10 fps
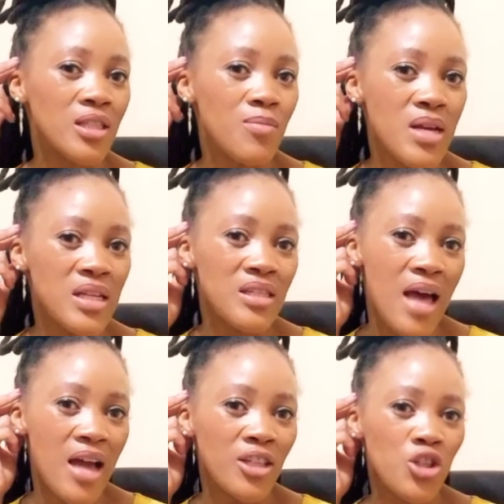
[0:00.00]
It means
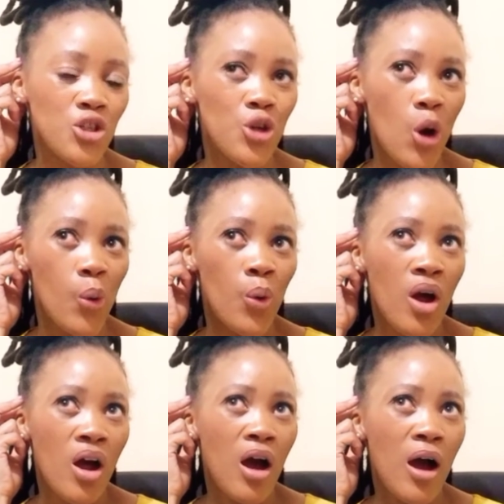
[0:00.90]
that,
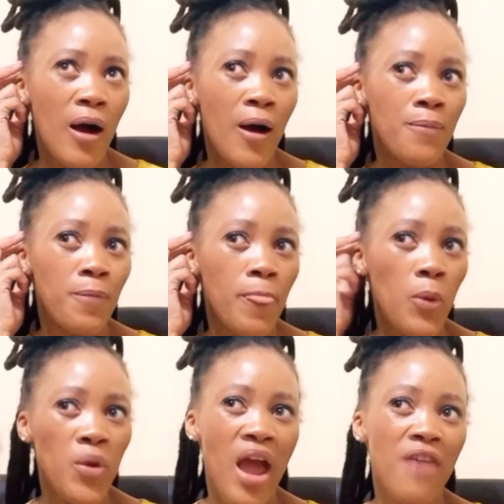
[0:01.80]

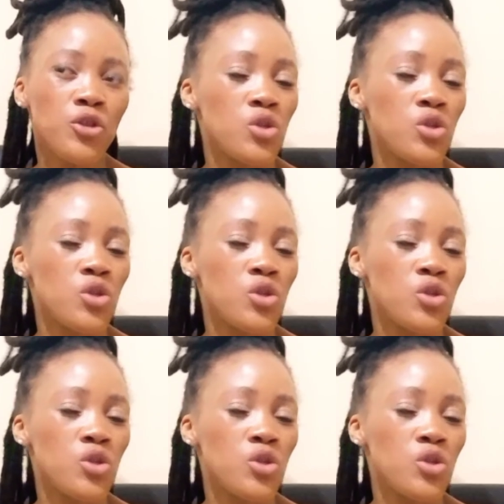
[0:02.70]
we have